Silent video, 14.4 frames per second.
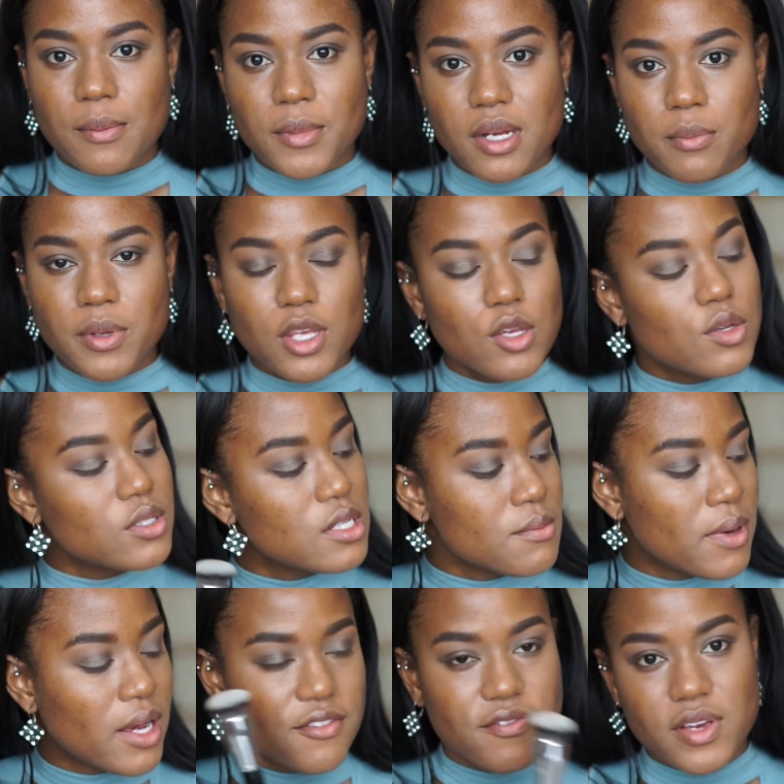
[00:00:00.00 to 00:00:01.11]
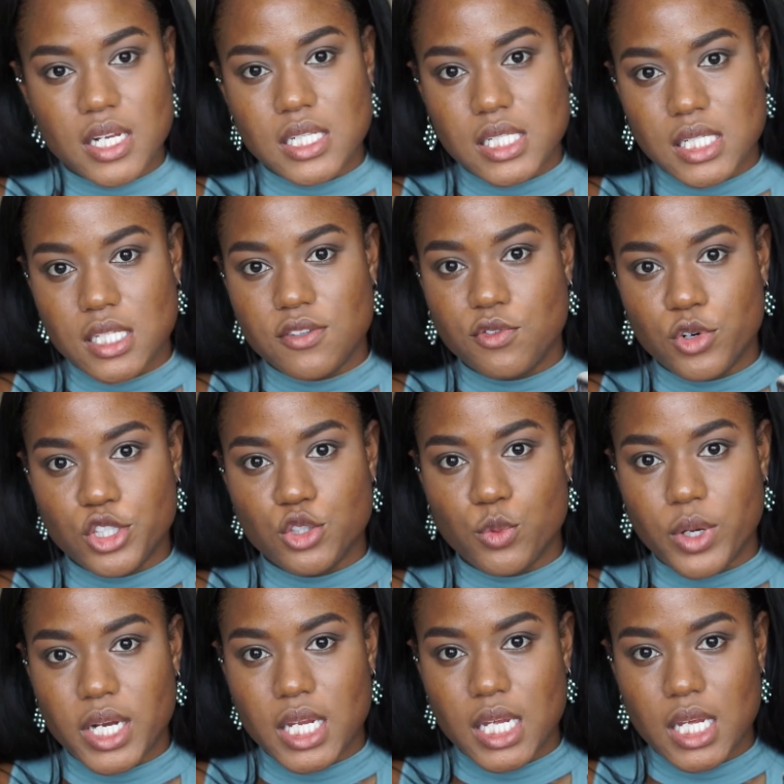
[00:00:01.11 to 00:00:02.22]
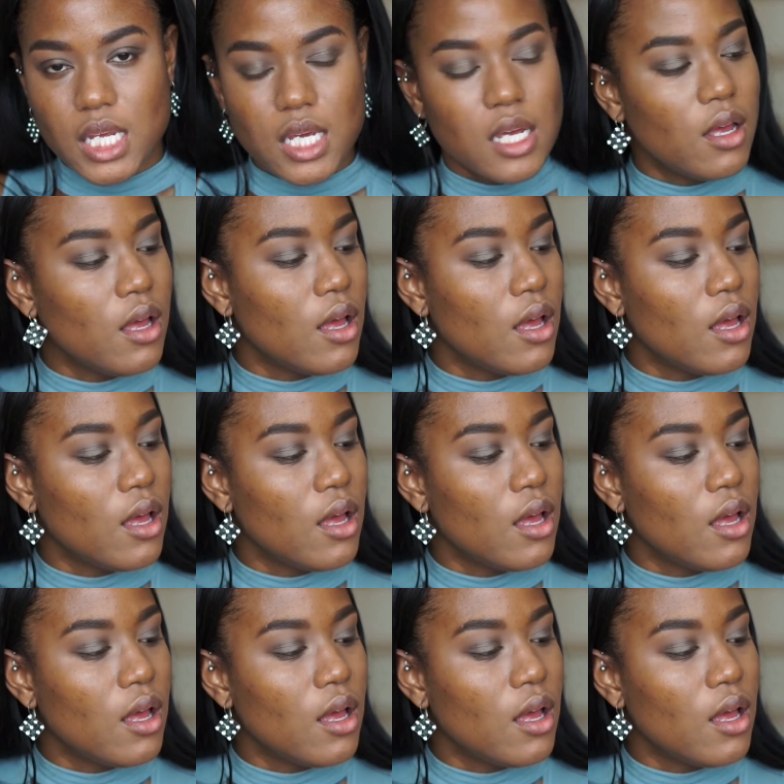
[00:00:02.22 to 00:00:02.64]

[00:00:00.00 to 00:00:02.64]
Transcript: I'm going to be using my Fenty 420